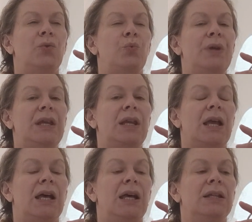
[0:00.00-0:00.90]
we
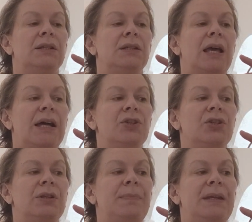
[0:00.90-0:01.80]
can
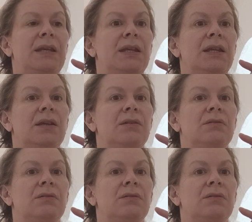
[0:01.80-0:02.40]
actually